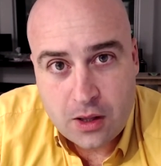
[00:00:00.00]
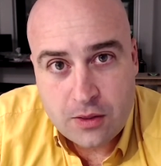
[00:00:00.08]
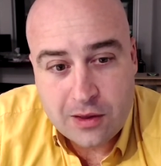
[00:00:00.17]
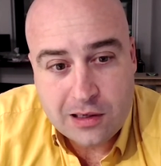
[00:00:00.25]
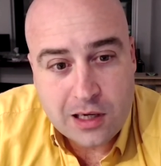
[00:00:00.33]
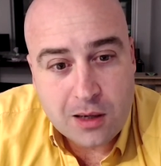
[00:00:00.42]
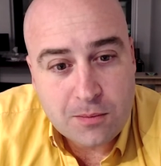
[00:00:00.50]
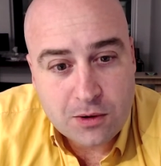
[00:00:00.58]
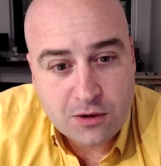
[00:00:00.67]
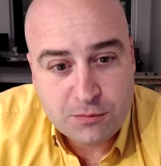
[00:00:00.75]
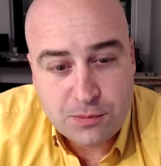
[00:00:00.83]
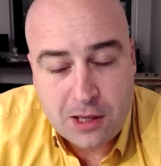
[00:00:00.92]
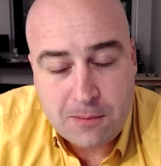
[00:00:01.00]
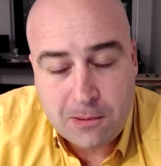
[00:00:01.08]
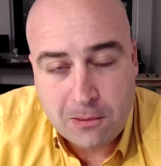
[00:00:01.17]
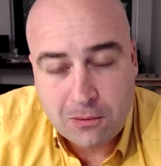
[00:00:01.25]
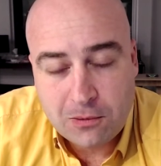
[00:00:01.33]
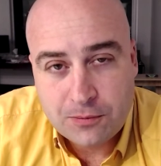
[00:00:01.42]
the number of
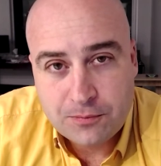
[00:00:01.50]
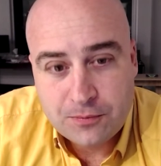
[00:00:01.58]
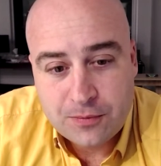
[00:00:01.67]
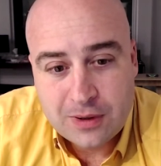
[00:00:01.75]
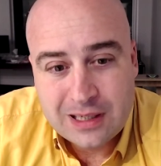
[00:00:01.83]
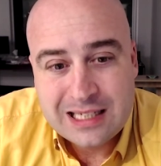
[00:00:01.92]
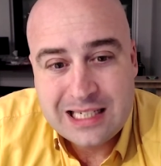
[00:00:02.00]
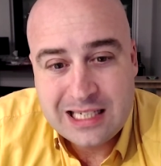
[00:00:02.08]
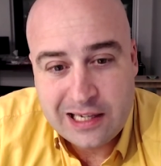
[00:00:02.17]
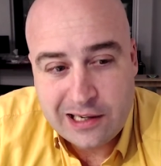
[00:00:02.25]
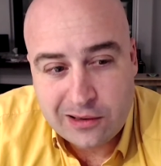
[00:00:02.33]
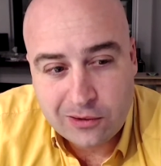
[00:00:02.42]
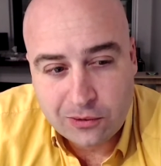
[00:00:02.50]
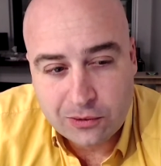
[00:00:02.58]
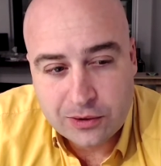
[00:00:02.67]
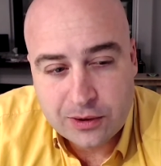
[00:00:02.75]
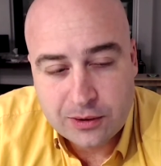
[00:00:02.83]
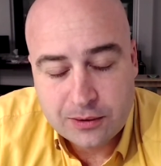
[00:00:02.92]
people
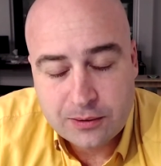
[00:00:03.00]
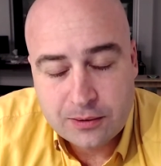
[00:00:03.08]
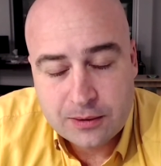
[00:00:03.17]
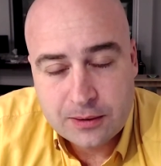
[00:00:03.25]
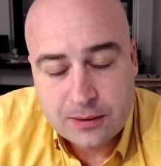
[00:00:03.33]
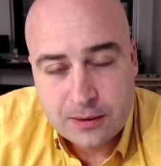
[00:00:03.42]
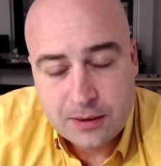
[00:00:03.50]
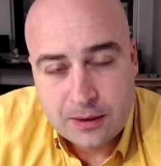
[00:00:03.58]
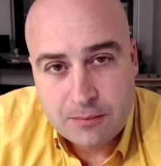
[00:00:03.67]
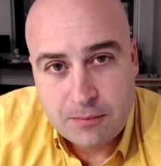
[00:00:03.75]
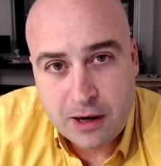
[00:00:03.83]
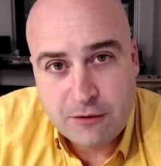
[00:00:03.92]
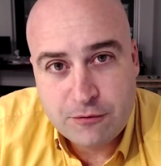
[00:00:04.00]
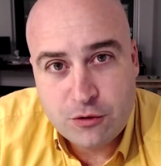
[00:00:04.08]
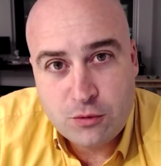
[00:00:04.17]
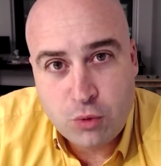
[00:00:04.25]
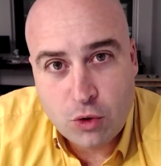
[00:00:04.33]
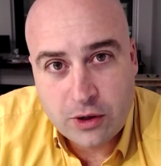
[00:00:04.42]
killed by
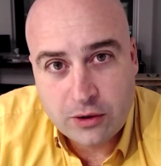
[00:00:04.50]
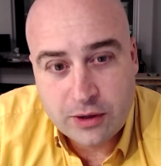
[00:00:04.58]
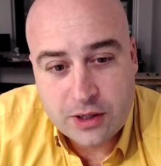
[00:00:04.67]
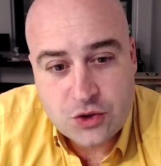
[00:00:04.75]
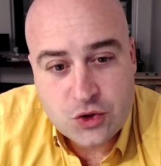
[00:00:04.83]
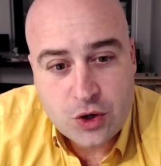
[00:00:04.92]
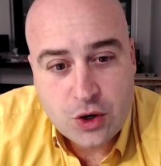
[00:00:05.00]
foodborne illness,